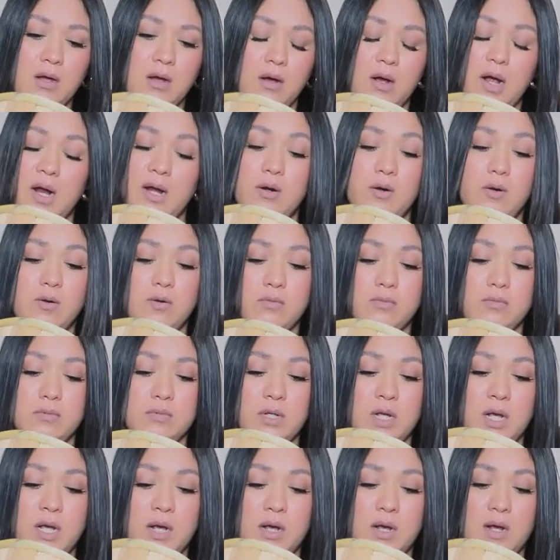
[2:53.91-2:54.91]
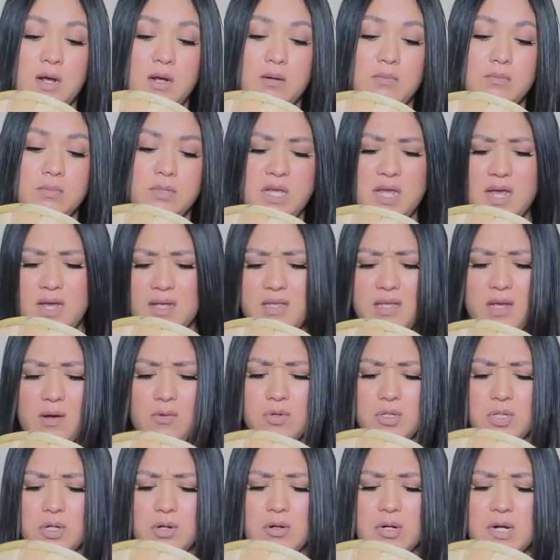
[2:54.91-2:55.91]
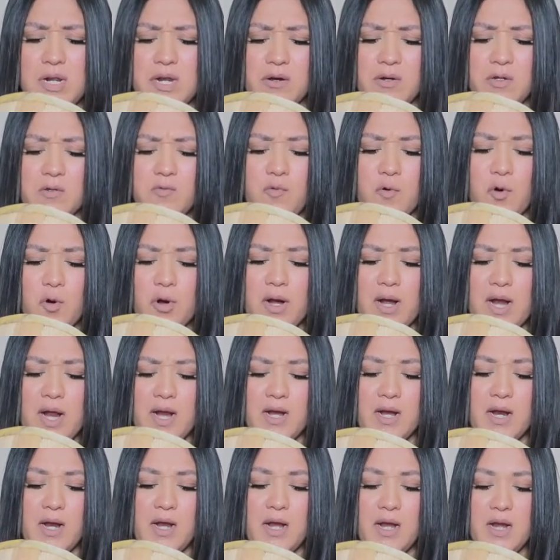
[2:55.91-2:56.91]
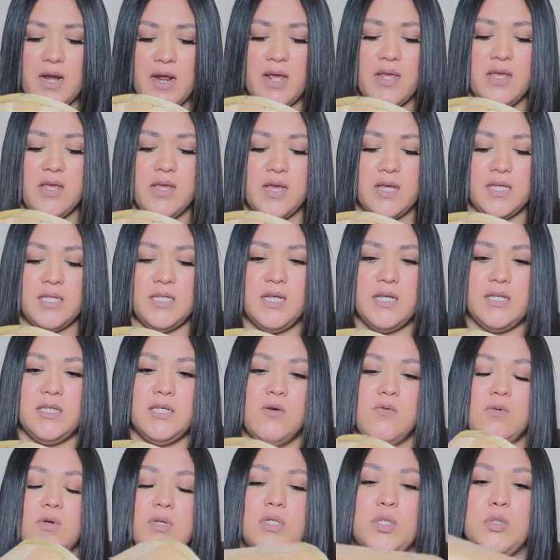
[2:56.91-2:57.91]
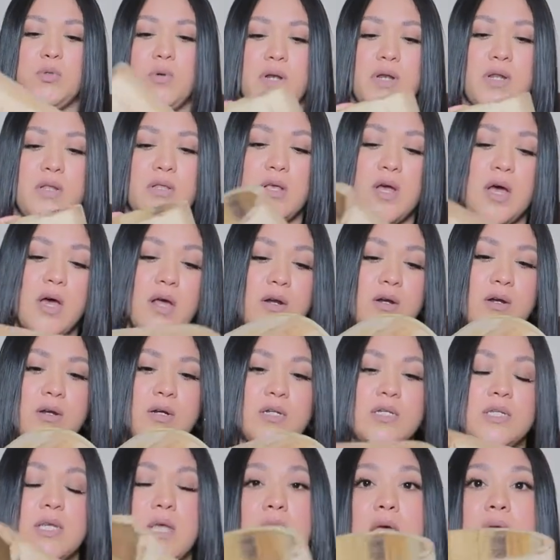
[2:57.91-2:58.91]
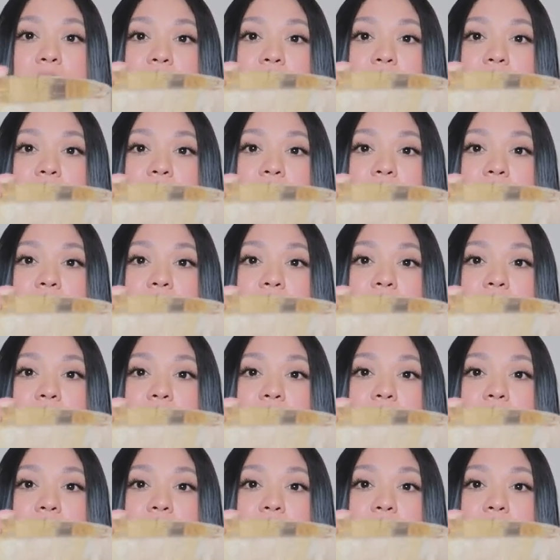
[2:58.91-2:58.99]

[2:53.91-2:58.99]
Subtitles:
Oh no, yeah, I think it was on clearance for $9.99. yes, because it was $20,